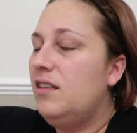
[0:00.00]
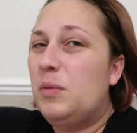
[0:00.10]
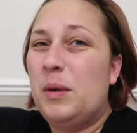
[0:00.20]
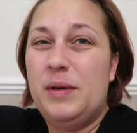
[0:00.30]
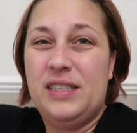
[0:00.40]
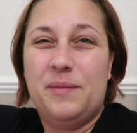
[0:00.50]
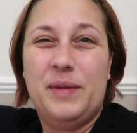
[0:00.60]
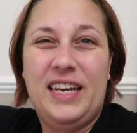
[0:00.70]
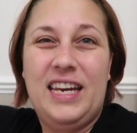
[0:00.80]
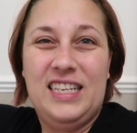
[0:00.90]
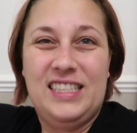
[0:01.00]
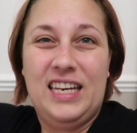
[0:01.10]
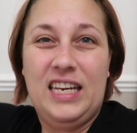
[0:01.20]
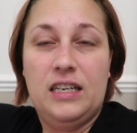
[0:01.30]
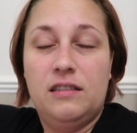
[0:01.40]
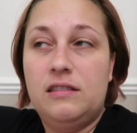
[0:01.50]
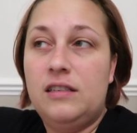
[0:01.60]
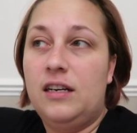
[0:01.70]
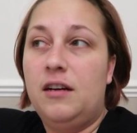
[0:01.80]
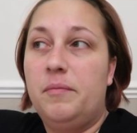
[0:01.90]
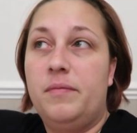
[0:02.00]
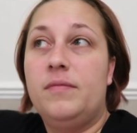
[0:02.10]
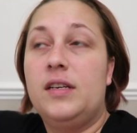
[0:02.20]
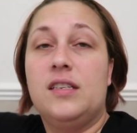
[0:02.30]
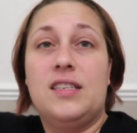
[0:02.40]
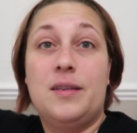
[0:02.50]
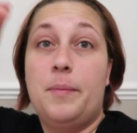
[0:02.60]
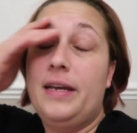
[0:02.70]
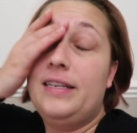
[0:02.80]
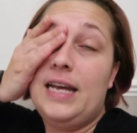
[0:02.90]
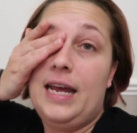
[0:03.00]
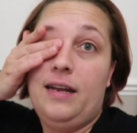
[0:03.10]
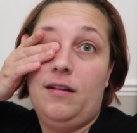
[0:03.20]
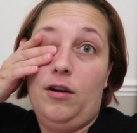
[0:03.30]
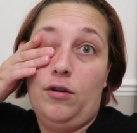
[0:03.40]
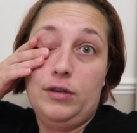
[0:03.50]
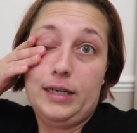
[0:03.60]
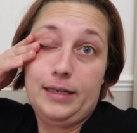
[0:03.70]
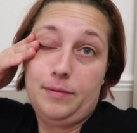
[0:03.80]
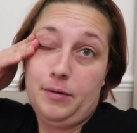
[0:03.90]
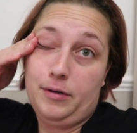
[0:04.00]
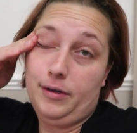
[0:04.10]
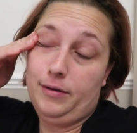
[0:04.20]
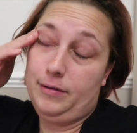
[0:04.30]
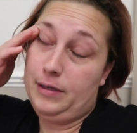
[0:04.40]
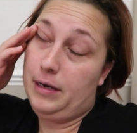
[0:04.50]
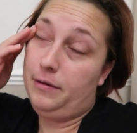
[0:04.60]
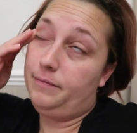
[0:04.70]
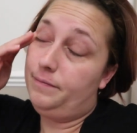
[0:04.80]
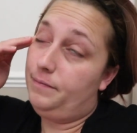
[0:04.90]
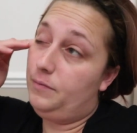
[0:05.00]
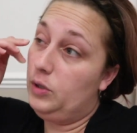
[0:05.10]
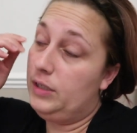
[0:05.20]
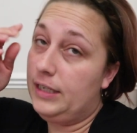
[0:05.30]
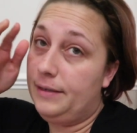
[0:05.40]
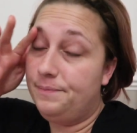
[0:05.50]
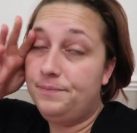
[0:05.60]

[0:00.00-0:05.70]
Probably something easy, because um, it's a big day, long day tomorrow, so we'll see.